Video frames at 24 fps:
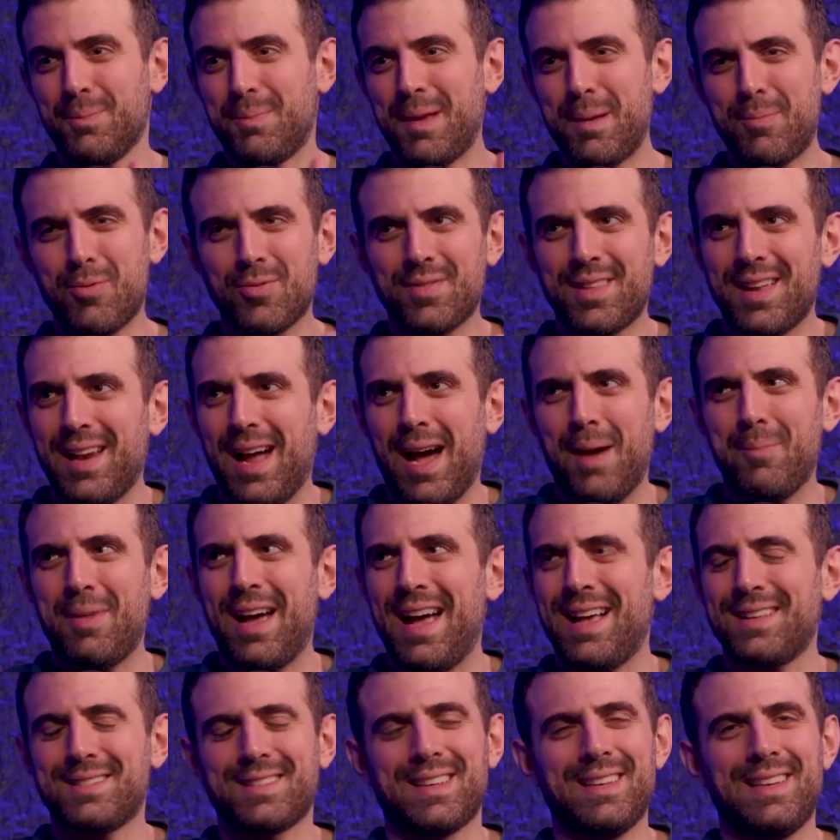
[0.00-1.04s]
the people that I'm
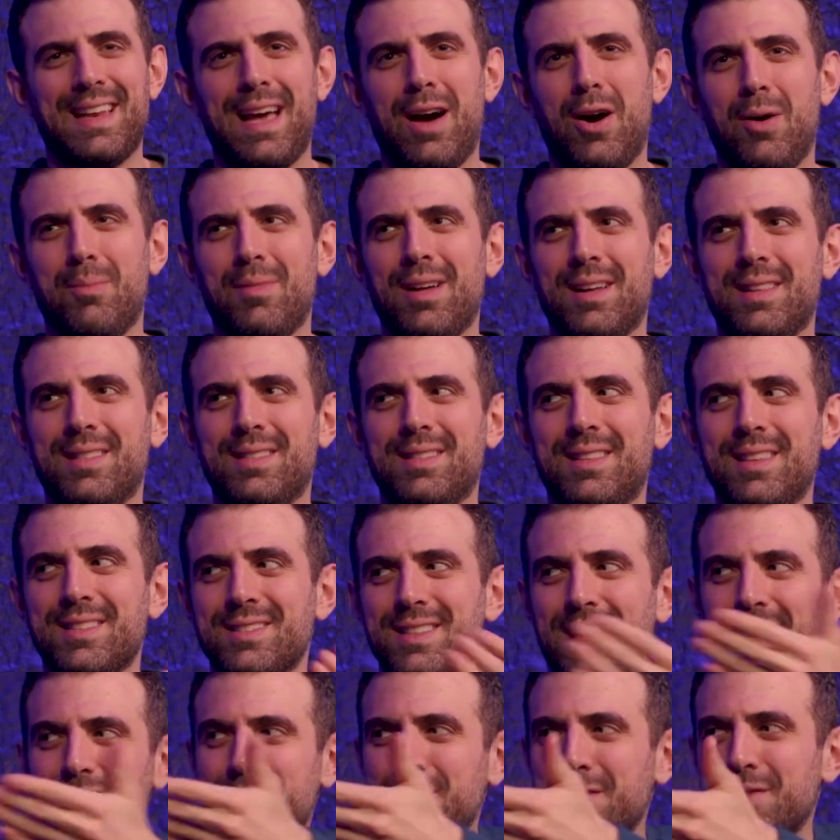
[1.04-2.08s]
asking now, I'm like, this
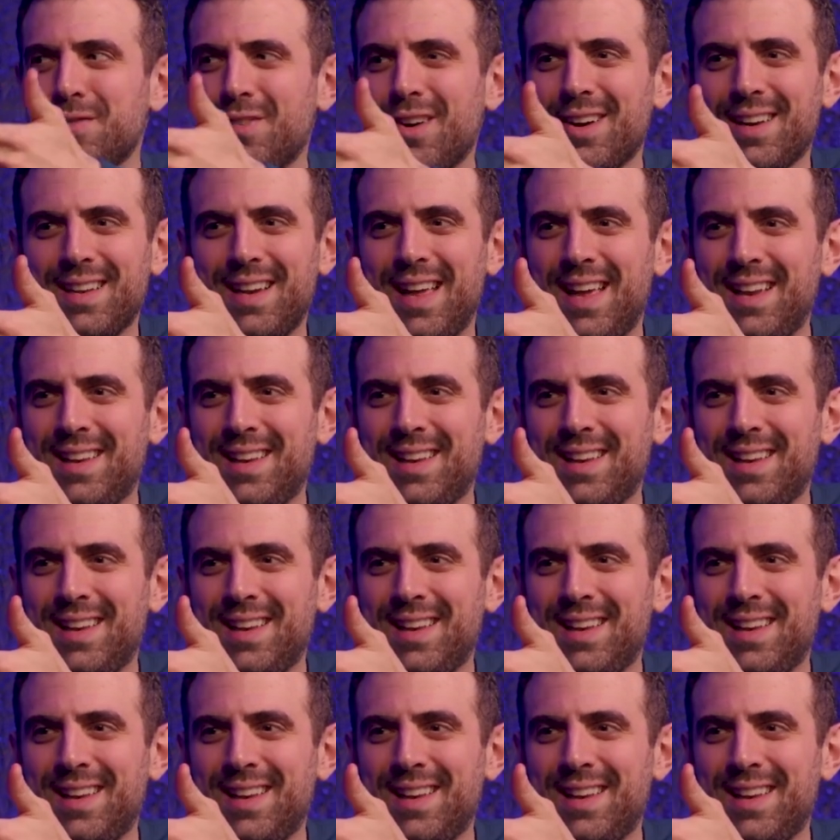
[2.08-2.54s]
guy's a fucking